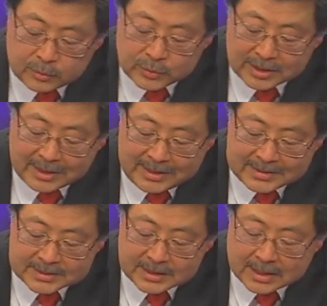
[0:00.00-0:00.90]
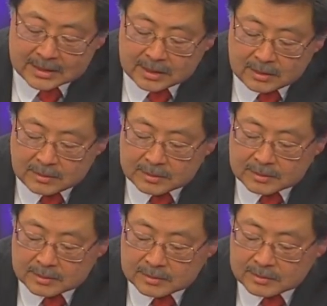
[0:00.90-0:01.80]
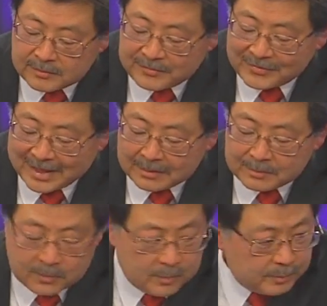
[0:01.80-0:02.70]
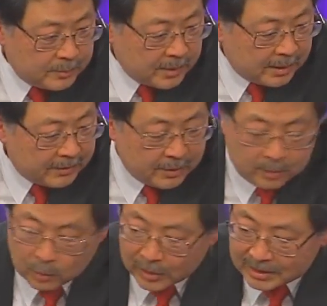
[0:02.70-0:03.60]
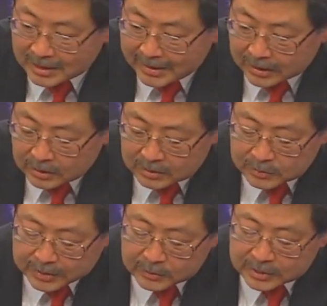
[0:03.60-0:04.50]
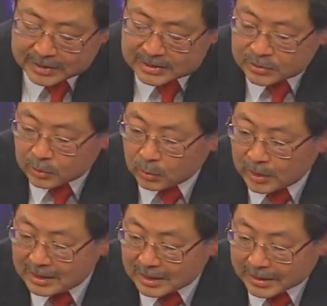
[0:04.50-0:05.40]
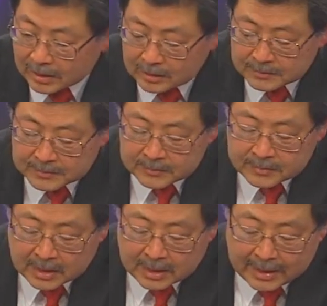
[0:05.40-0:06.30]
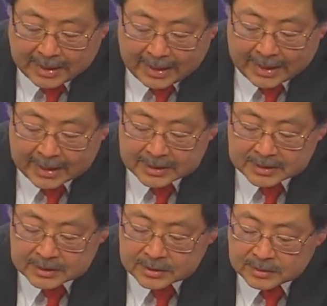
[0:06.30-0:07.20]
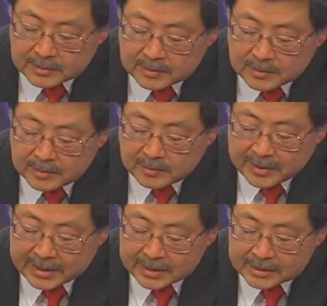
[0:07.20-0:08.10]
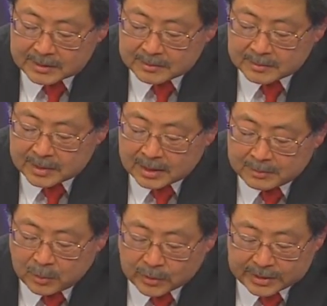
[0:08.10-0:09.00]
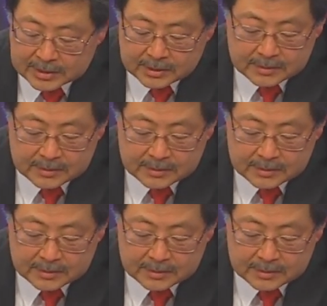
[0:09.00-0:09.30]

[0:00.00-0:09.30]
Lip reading: release that little flap, the one layer, right? Release the one layer and make it a point.